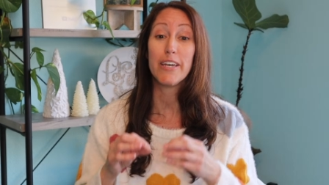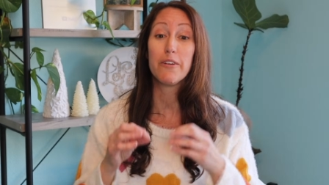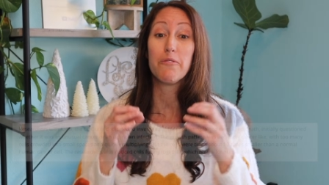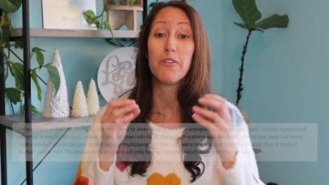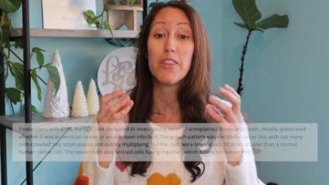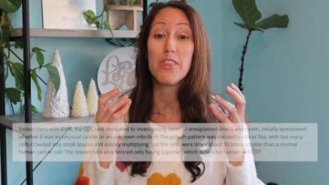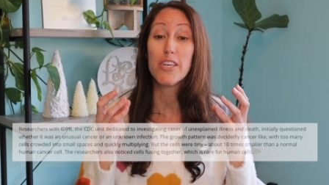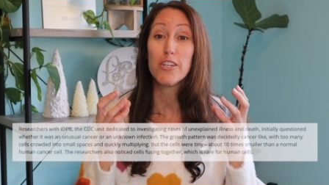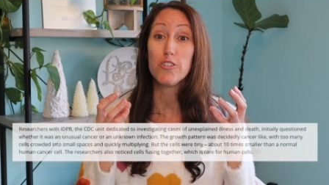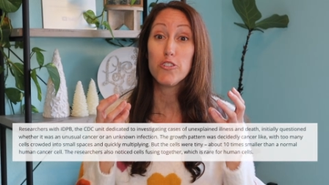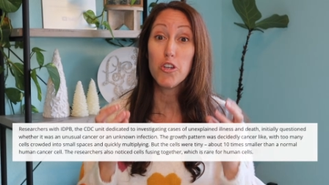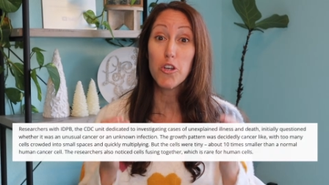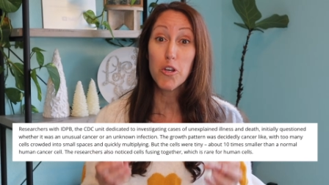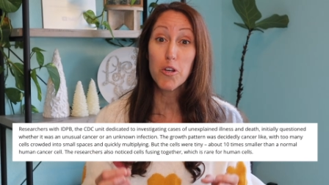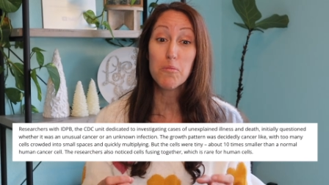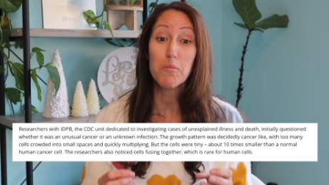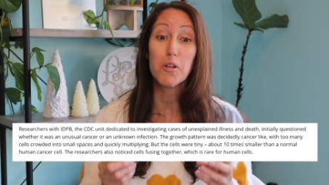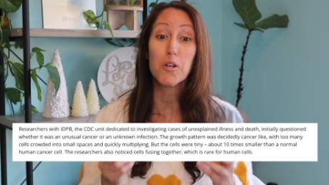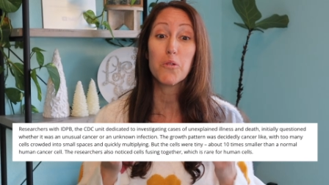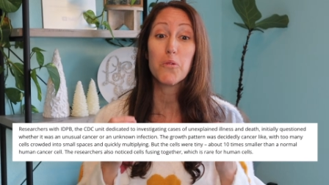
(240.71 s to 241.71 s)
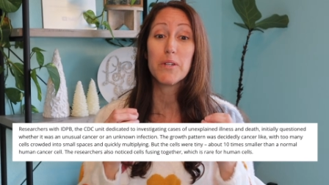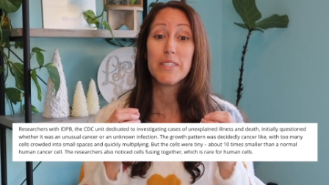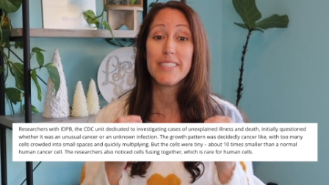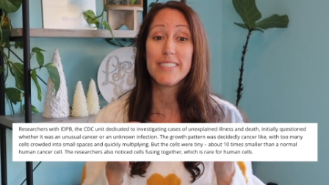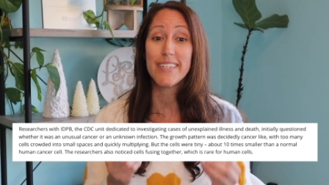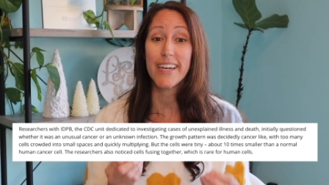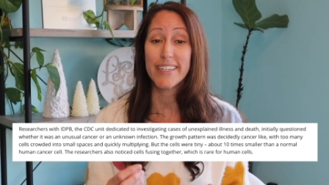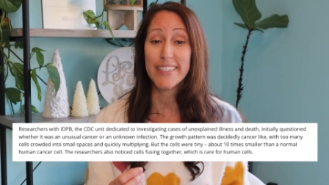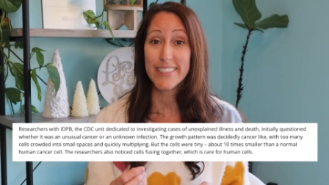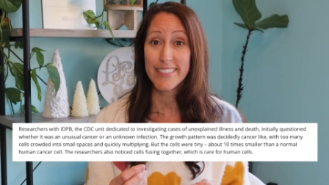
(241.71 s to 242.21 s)
And when the tumor was
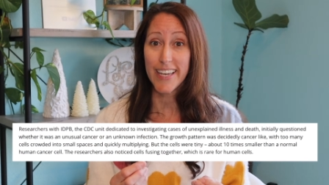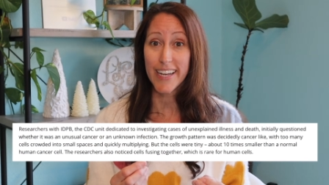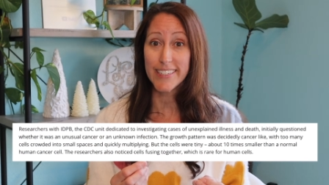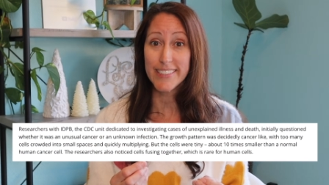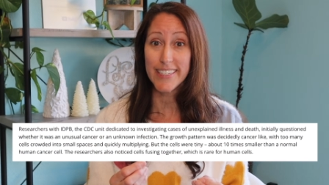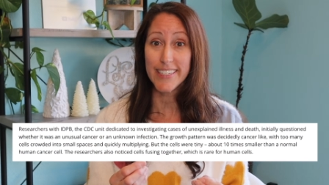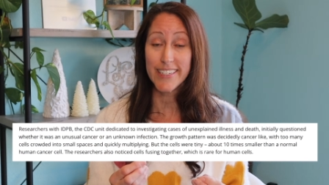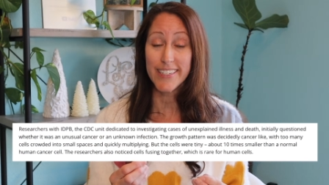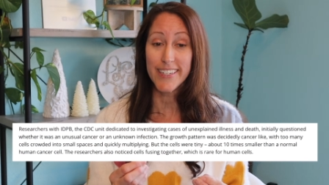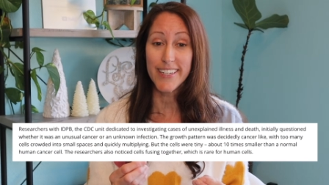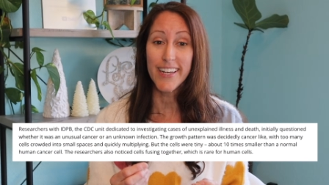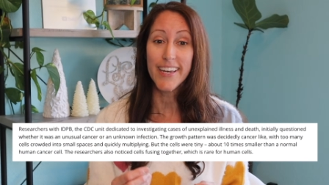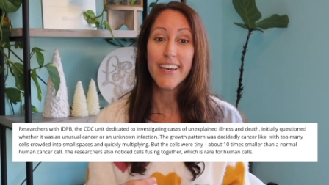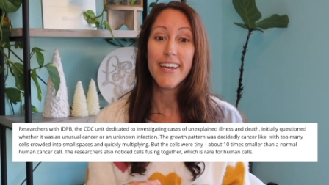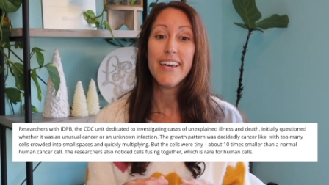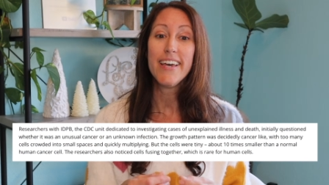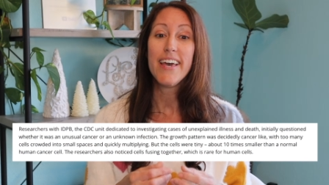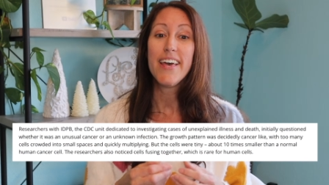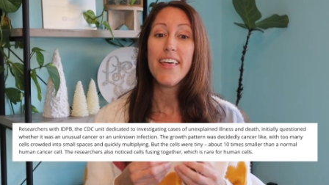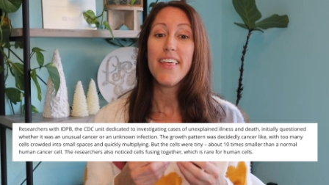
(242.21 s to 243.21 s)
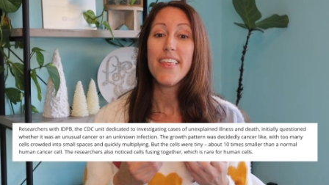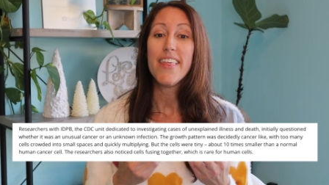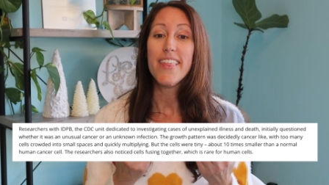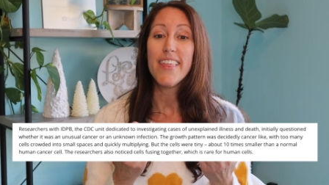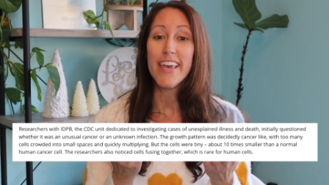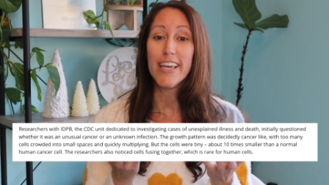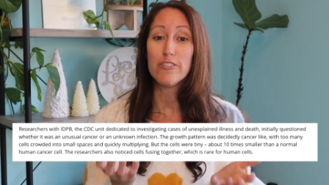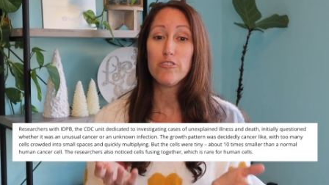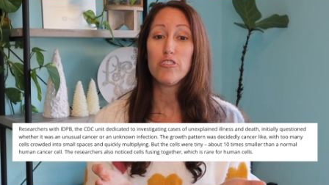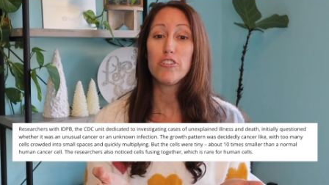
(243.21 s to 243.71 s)
dissected,
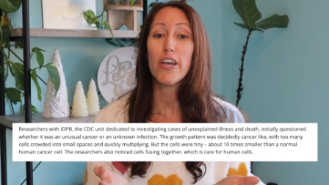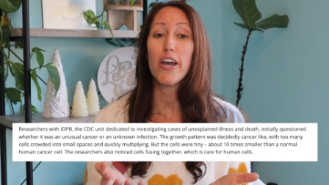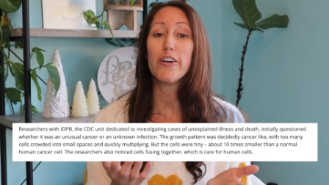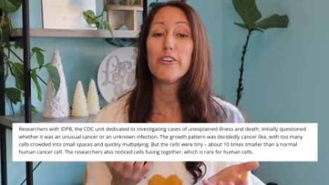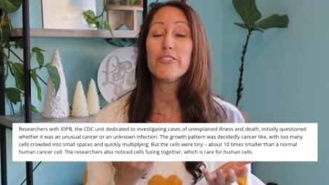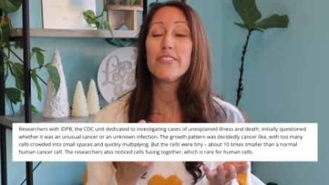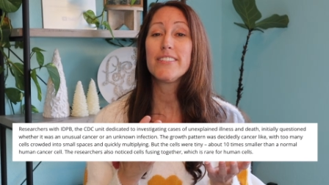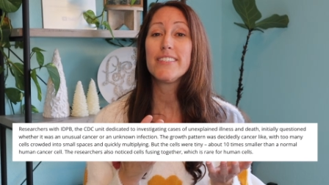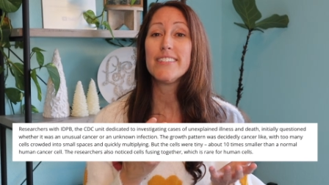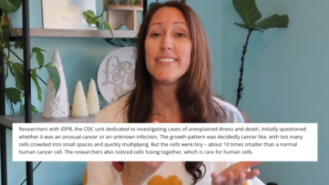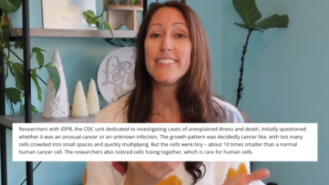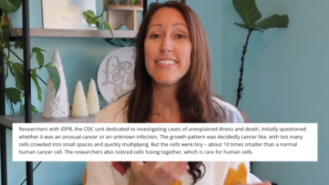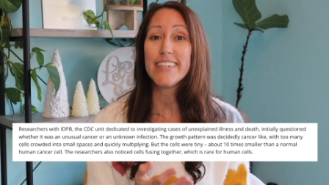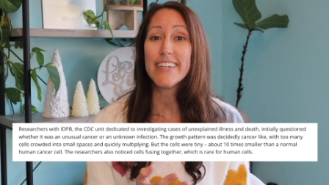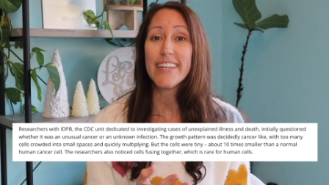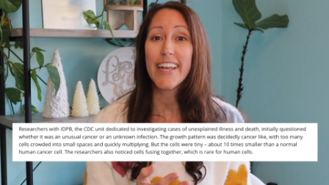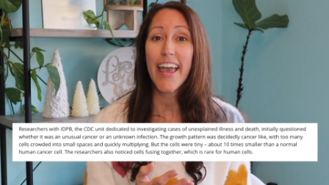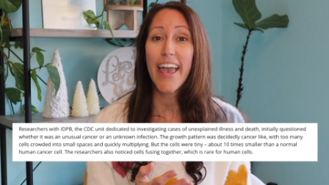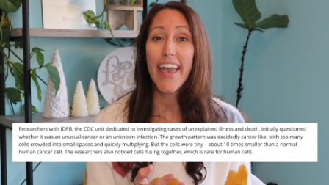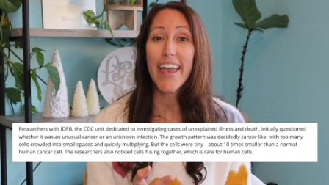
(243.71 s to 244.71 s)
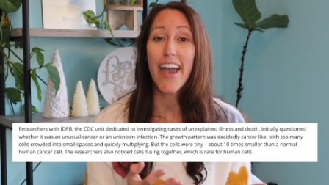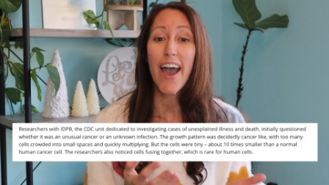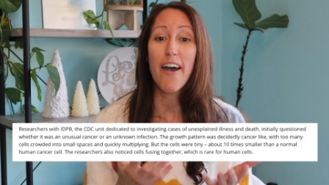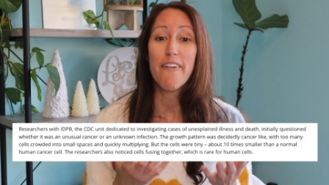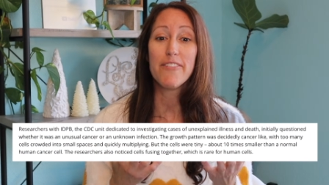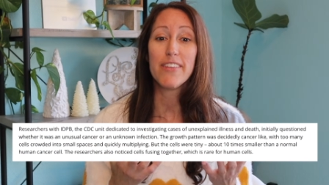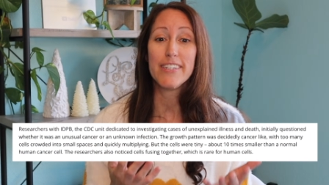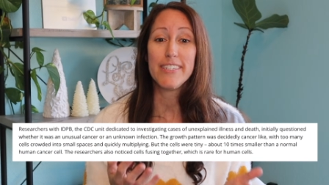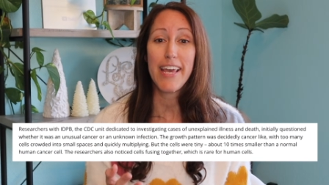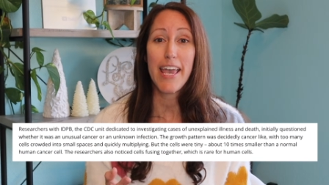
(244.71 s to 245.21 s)
it shows the DNA
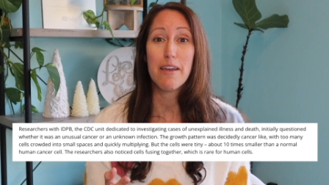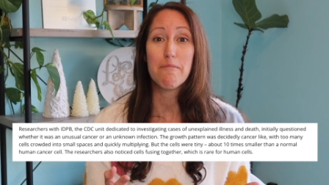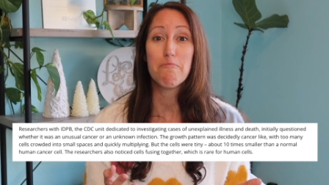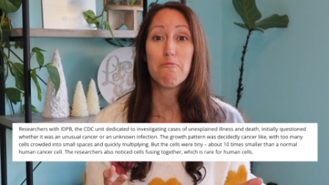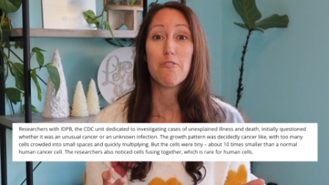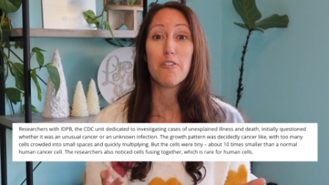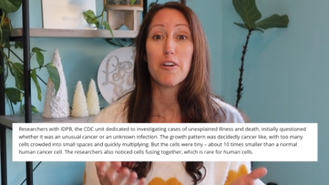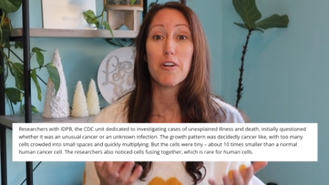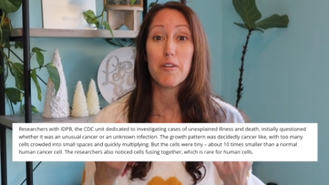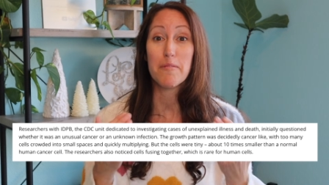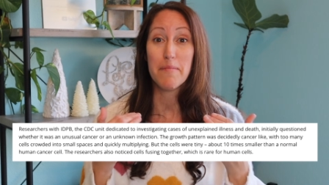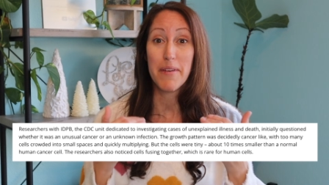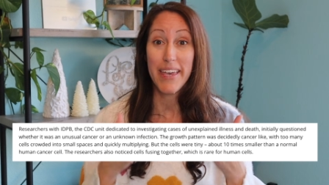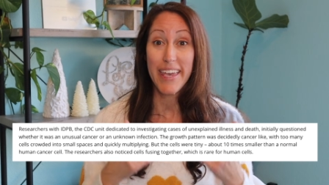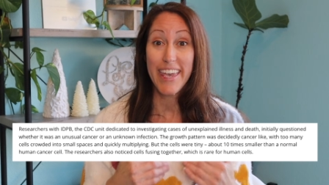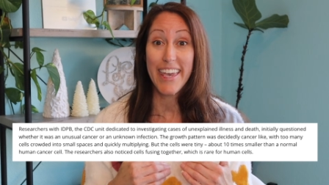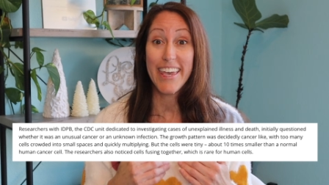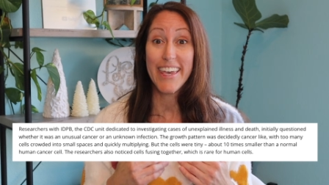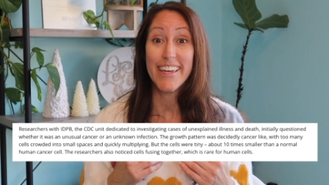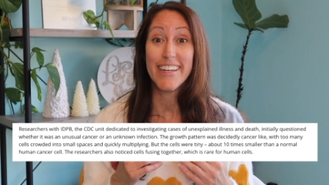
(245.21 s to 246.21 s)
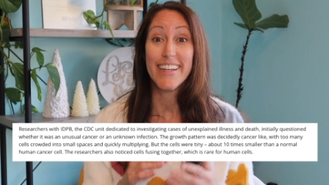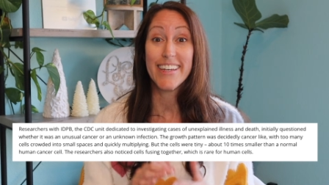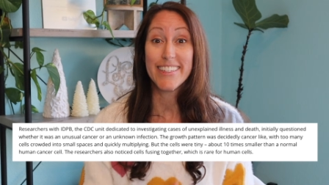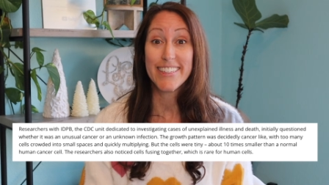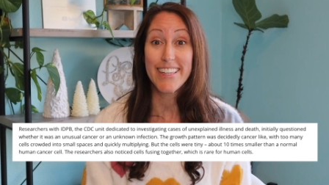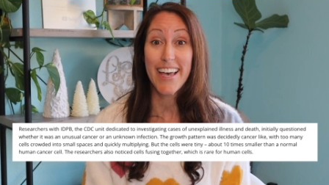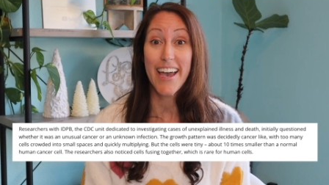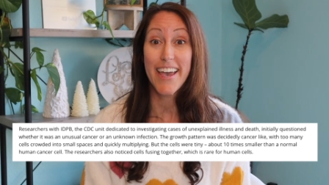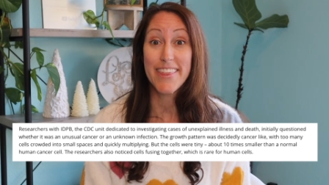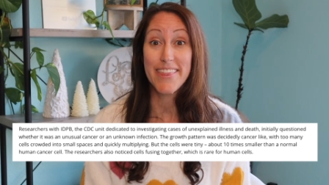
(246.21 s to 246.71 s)
of the tapeworm
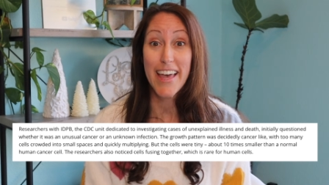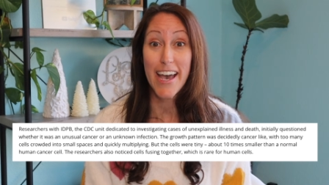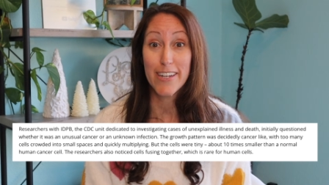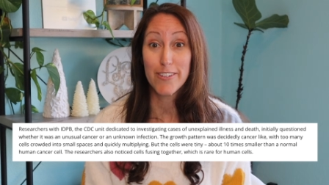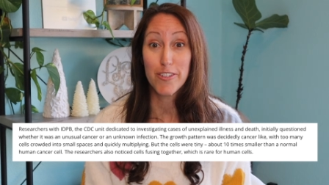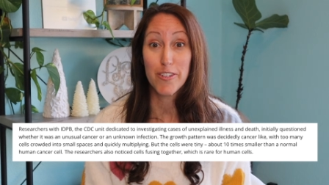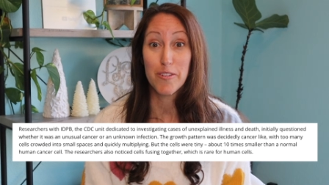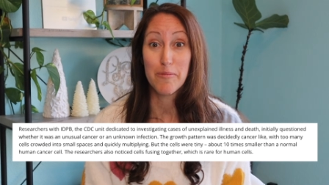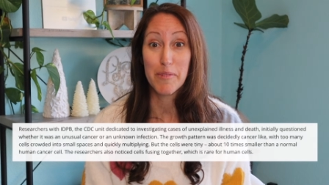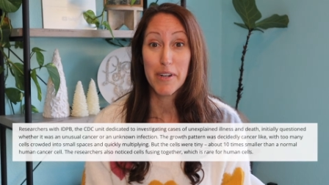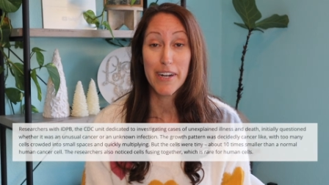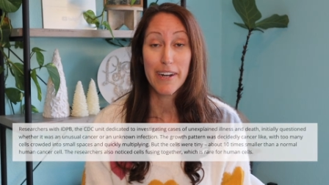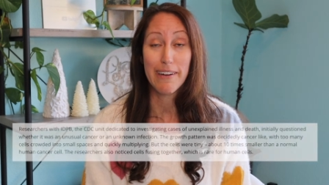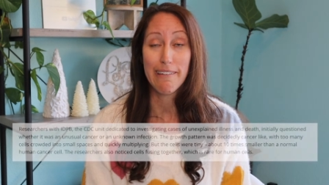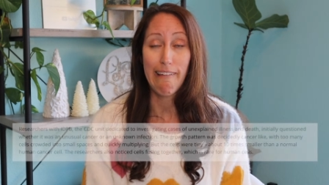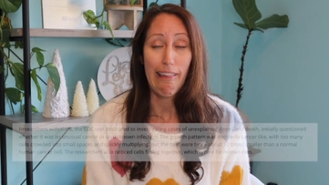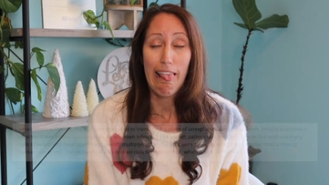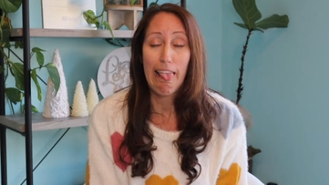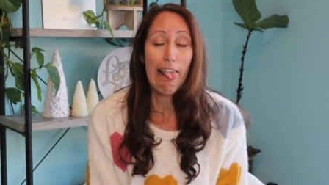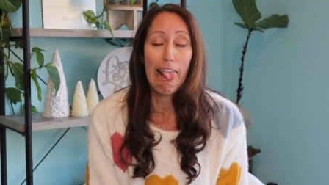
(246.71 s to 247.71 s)
inside that tumor.